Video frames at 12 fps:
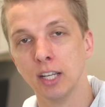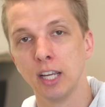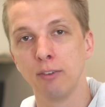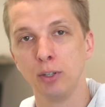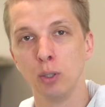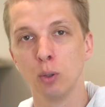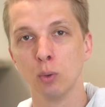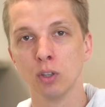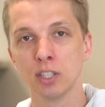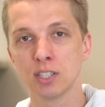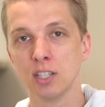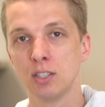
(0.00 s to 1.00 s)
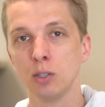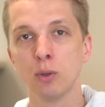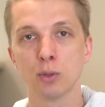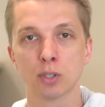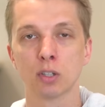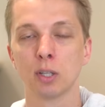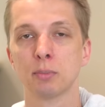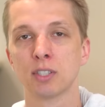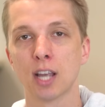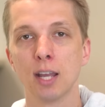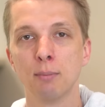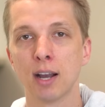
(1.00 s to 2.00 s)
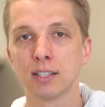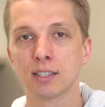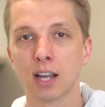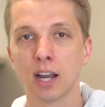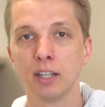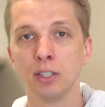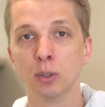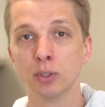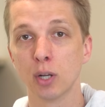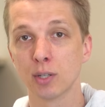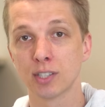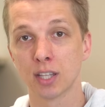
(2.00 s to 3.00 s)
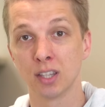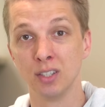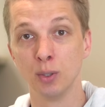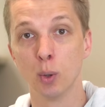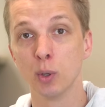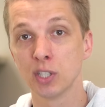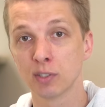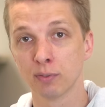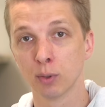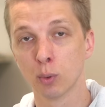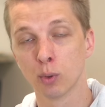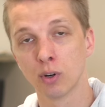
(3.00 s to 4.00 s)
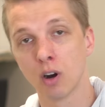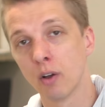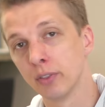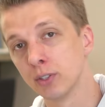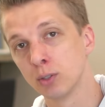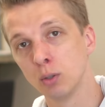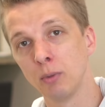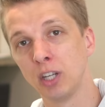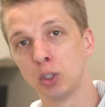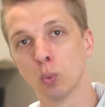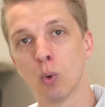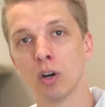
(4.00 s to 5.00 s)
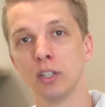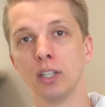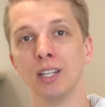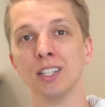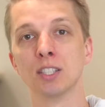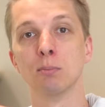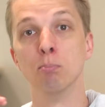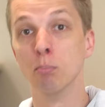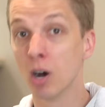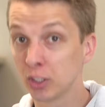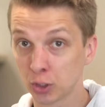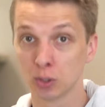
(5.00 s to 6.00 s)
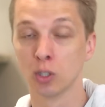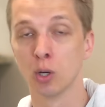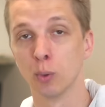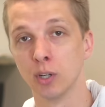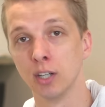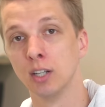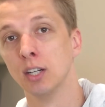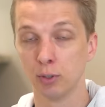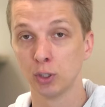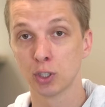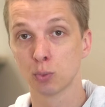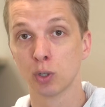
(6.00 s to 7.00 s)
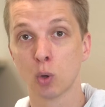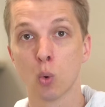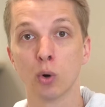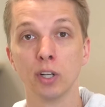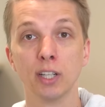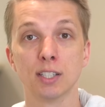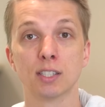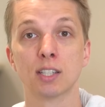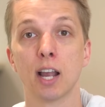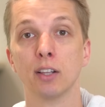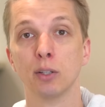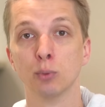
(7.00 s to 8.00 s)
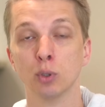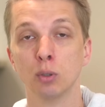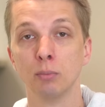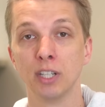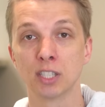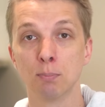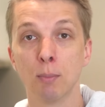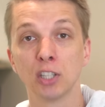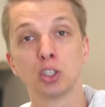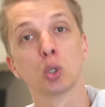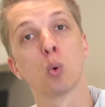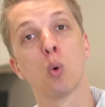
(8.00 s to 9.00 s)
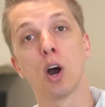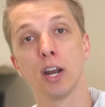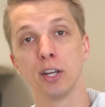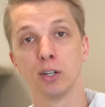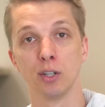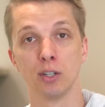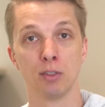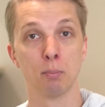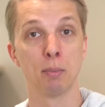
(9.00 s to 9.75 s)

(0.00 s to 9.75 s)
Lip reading: If you listen to those clips side by side, you'll notice that the noise floor on the Zoom H1 is much lower. If you're just recording a silent room, it's much quieter. The